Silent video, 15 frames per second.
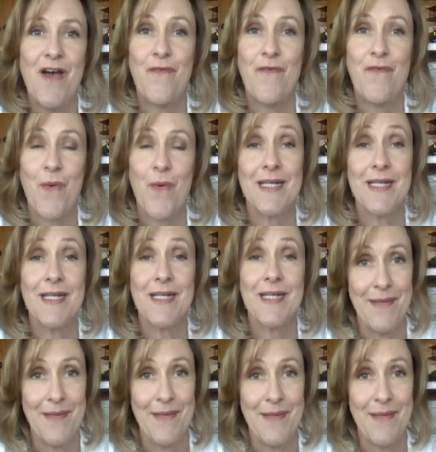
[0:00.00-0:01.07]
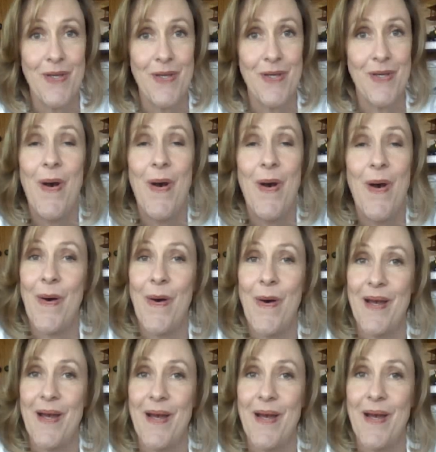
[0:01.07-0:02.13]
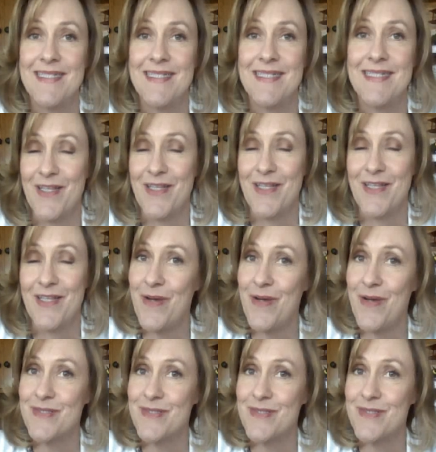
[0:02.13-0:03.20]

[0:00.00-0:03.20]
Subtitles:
for tips on selling your house